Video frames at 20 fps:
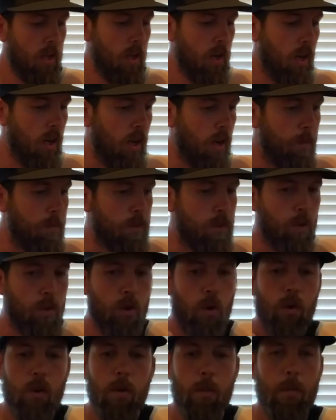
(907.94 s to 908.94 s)
So
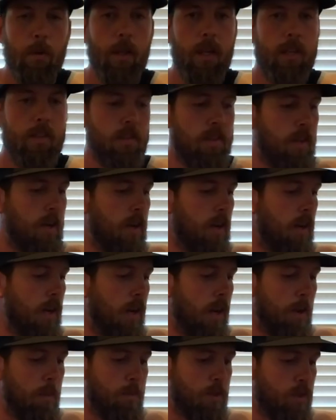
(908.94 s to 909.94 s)
no complaints there,
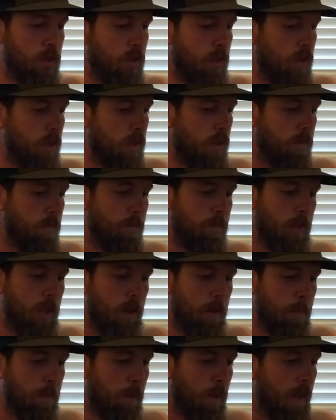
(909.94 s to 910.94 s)
and I'm sure
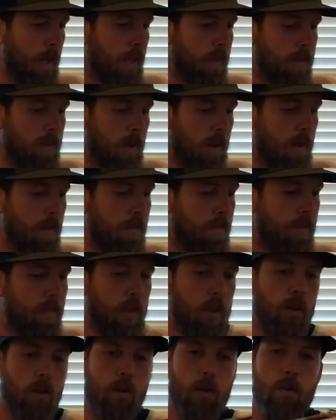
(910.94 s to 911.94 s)
they're plenty tough.
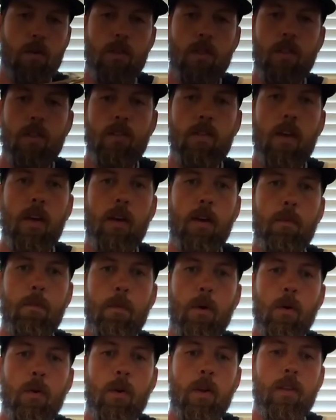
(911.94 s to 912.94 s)
You know, using the same
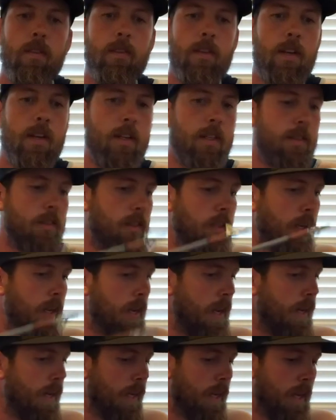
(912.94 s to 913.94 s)
components as the
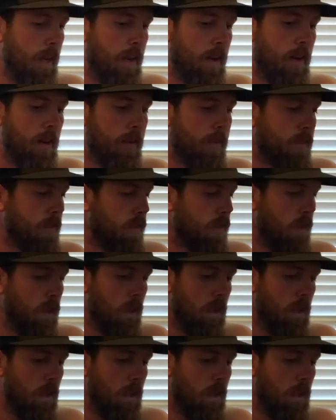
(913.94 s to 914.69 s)
Kinetic Chaos.